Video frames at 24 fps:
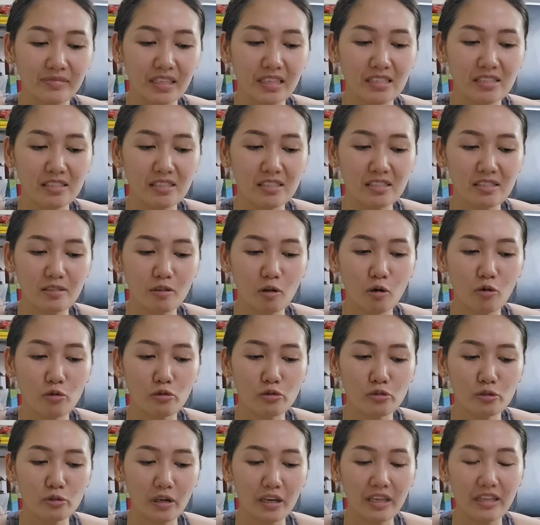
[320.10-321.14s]
it's
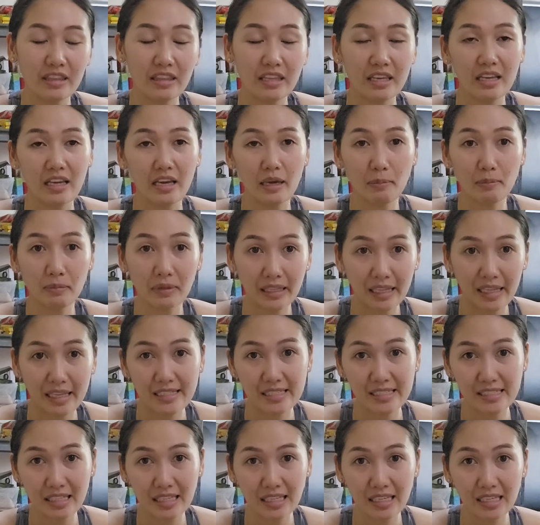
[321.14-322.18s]
also, I think, a
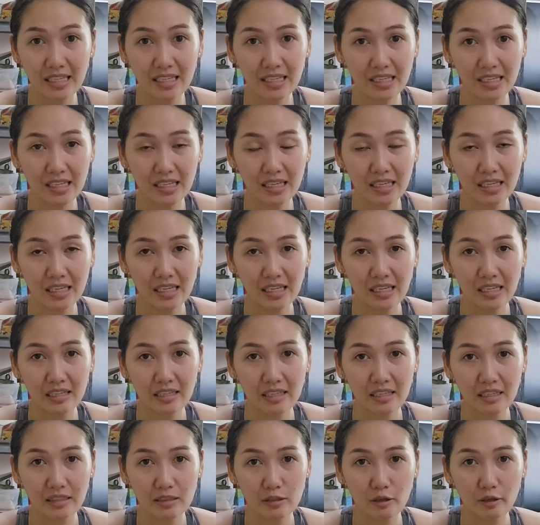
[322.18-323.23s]
blessing
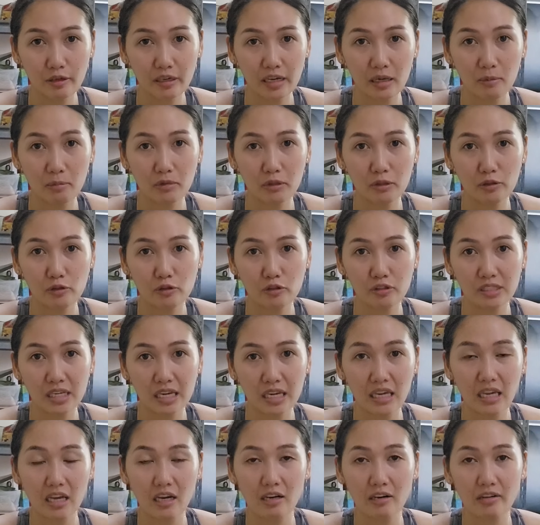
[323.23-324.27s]
that you're able to
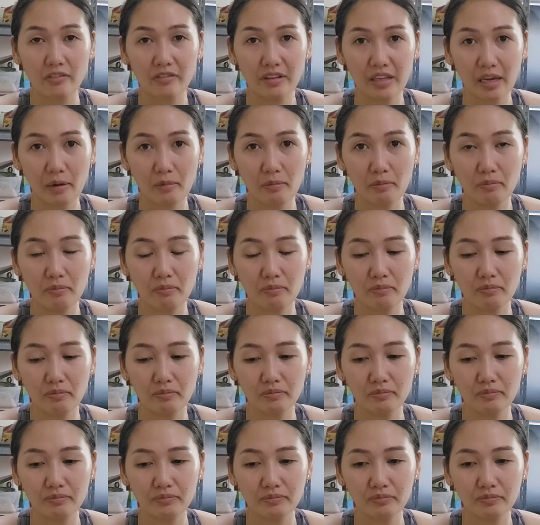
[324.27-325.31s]
take care of them.
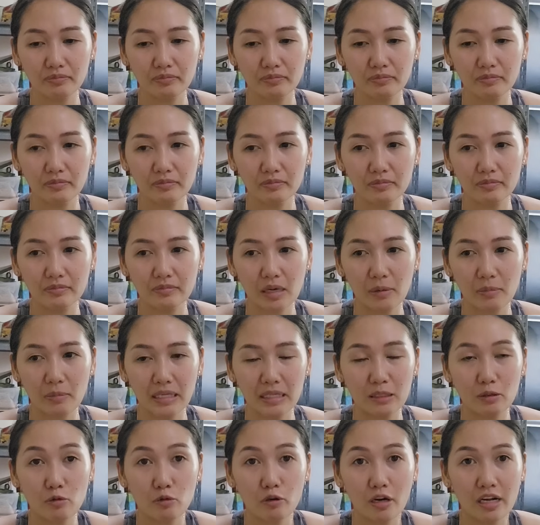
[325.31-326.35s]
I
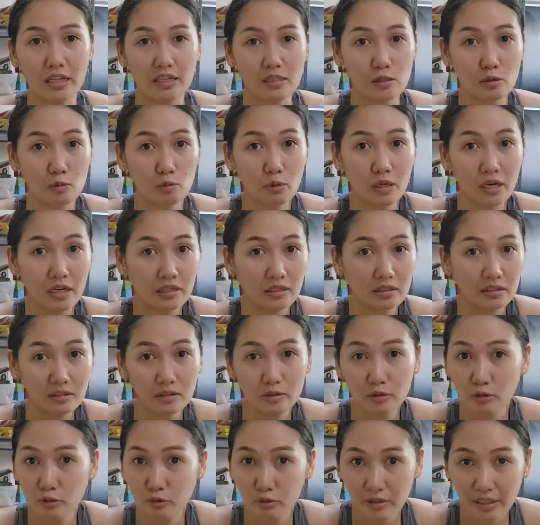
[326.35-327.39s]
mean, who else
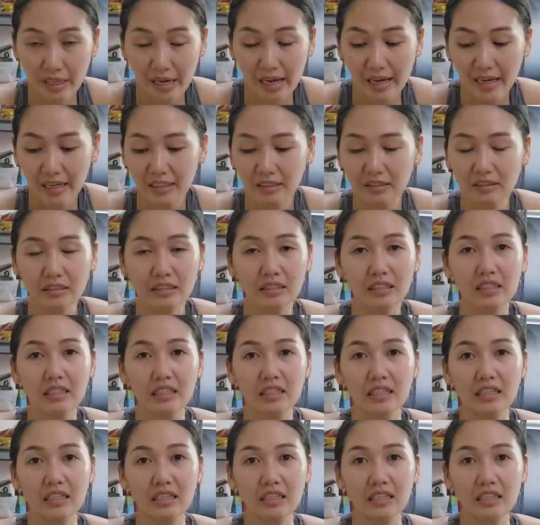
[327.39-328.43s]
will do that
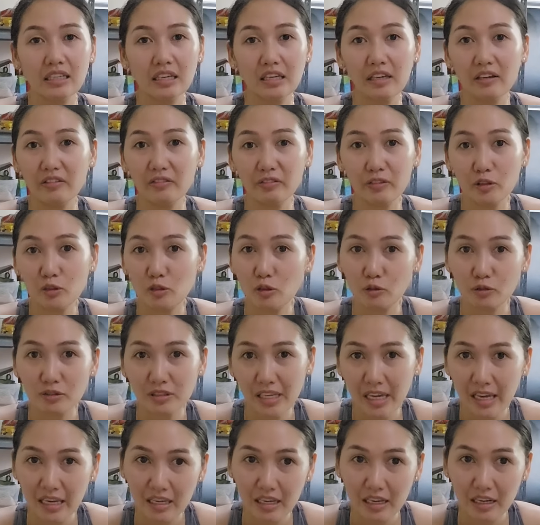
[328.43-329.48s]
if you
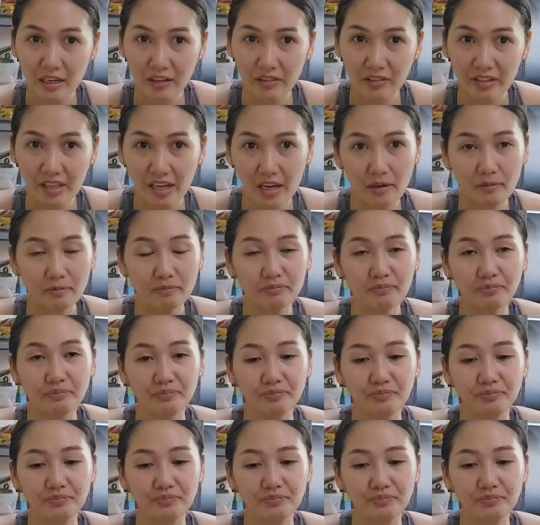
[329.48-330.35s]
don't take care of them?